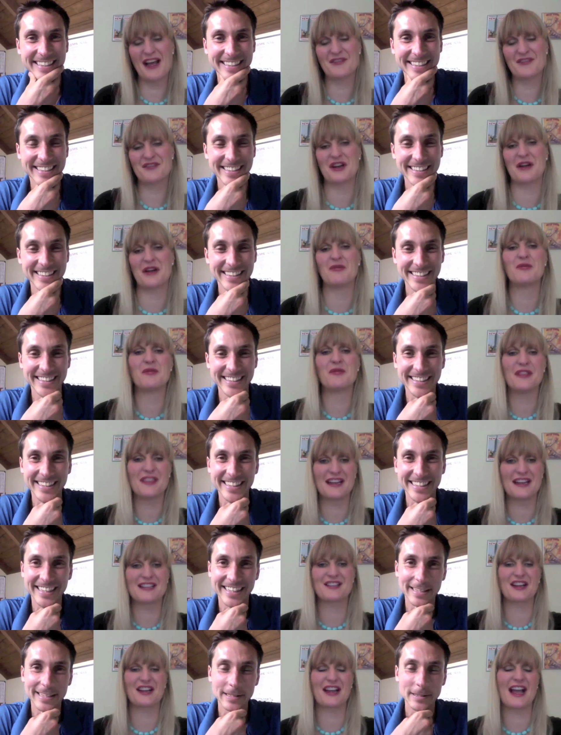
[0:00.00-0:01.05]
Speaker 1: have trouble, but
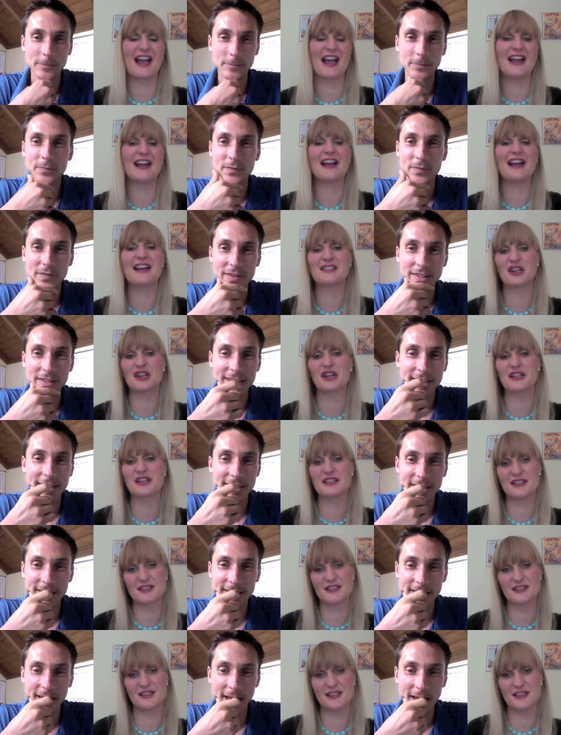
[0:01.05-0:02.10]
that's okay as long as
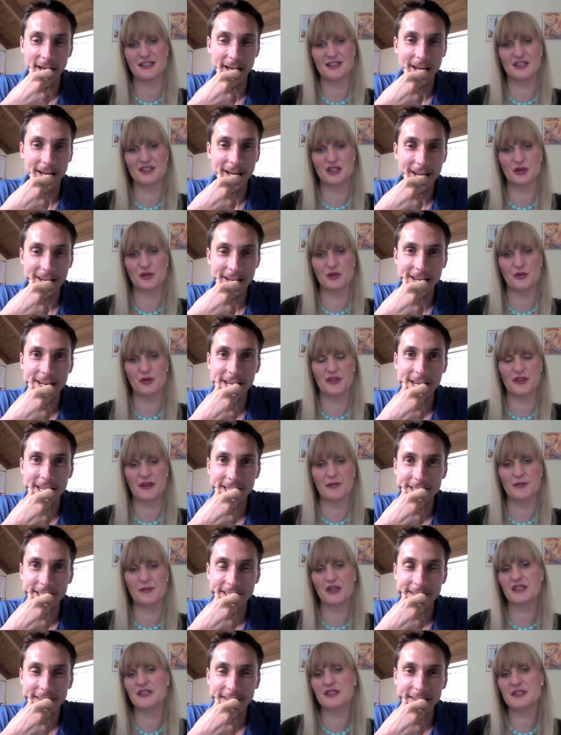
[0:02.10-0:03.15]
it's it's a doable thing.
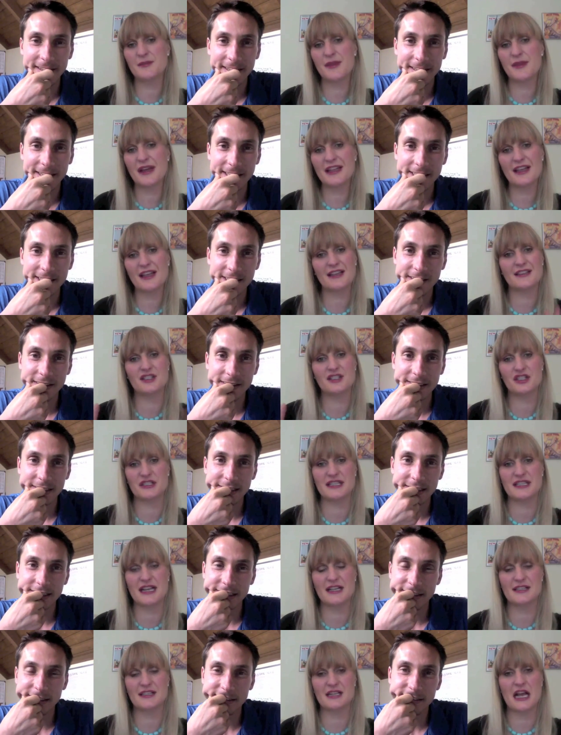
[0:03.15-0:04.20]
Because to me, that just
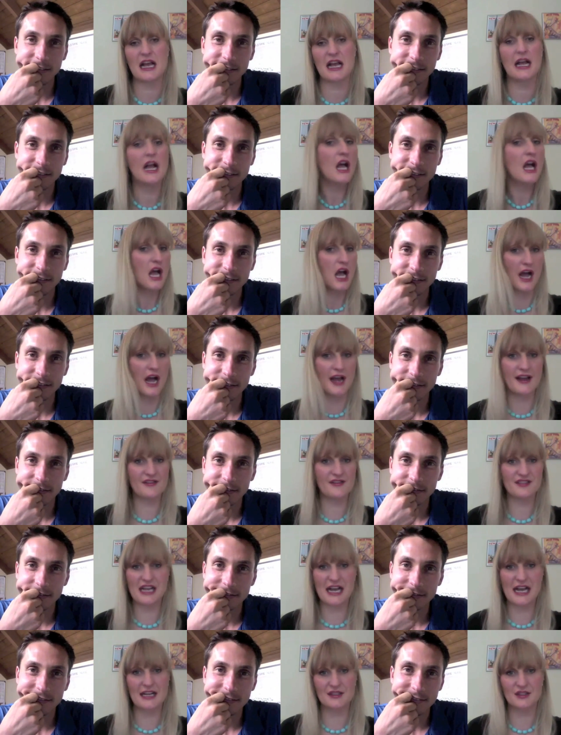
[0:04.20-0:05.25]
sounds like I'd have
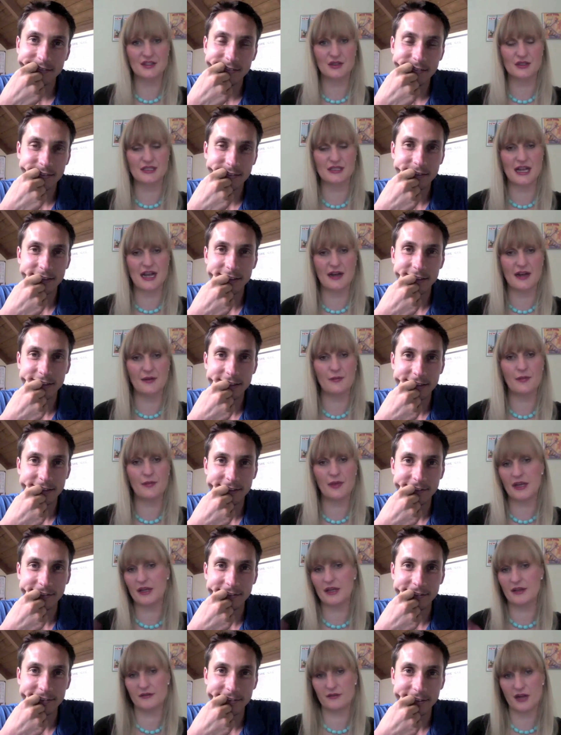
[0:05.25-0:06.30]
to outsource that,
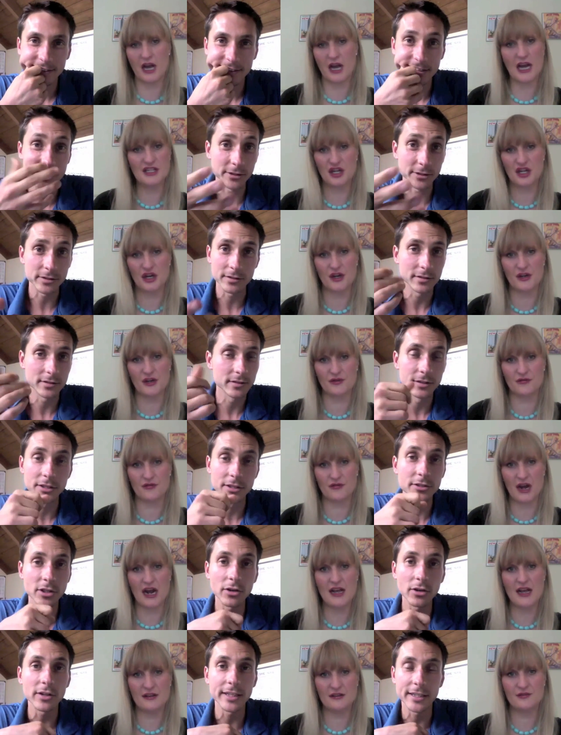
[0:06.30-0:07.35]
Speaker 2: but I you, don't. You
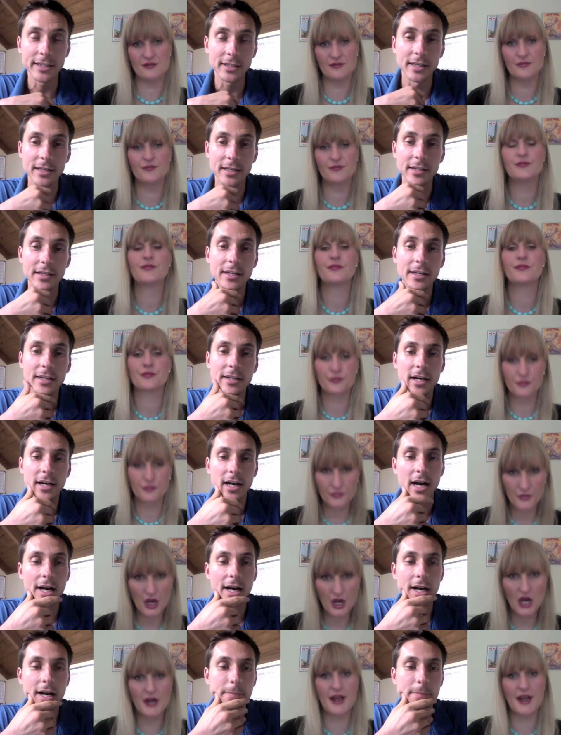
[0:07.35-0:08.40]
right? totally could.
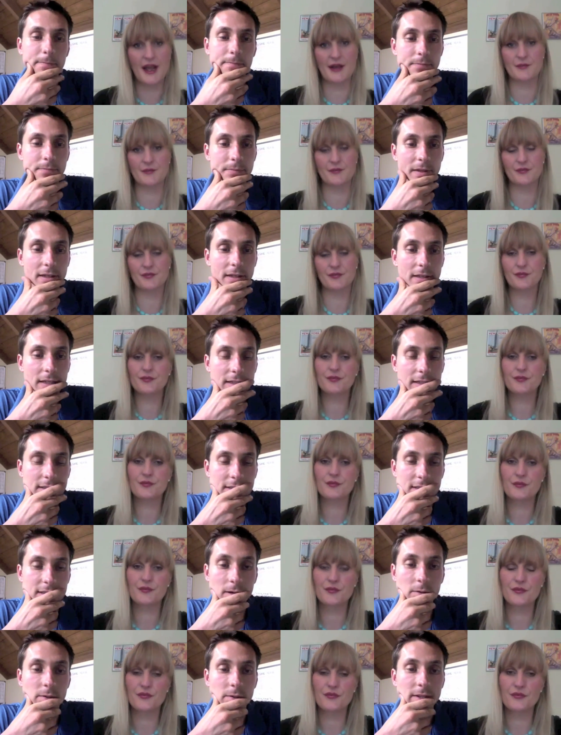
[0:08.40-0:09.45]
Um, okay.
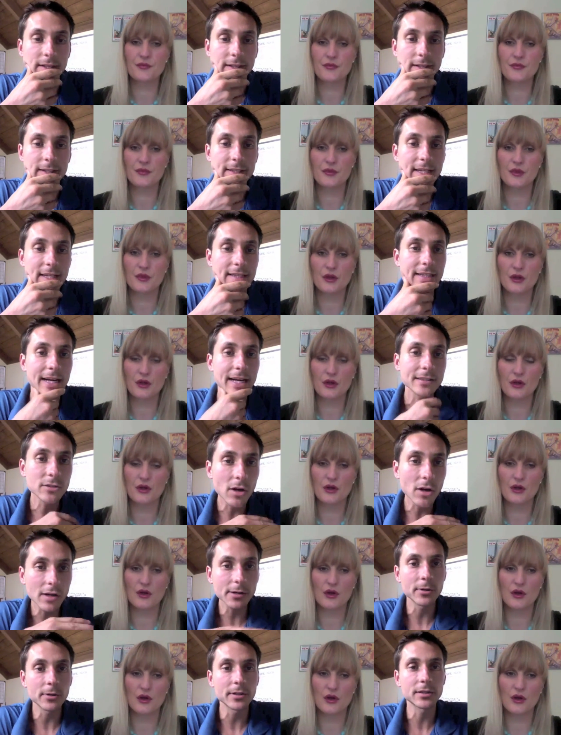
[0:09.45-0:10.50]
So that that's all
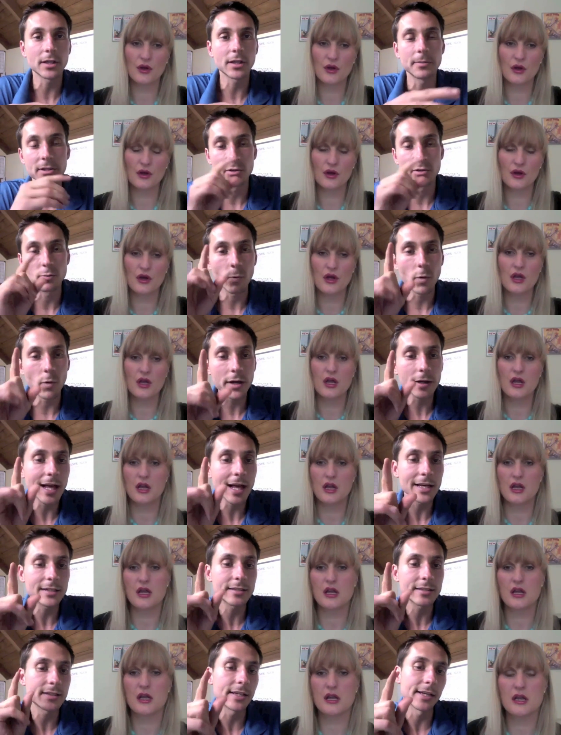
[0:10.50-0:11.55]
I want to talk about. There's one
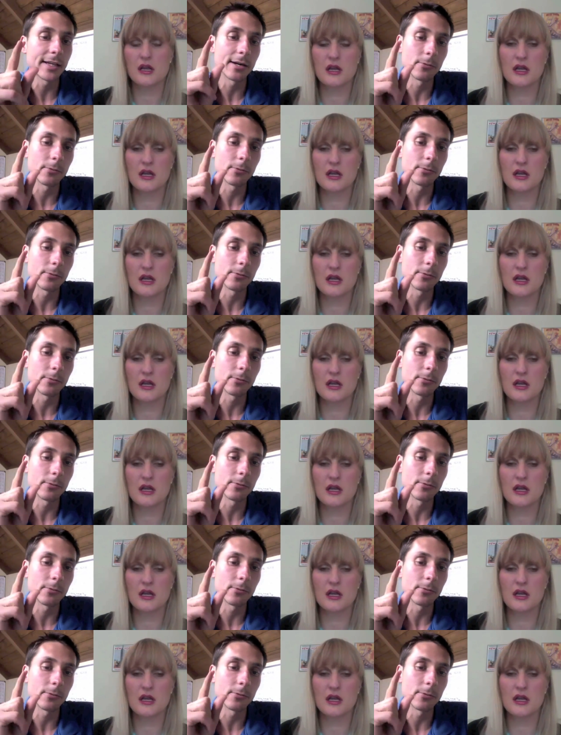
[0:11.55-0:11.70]
last thing I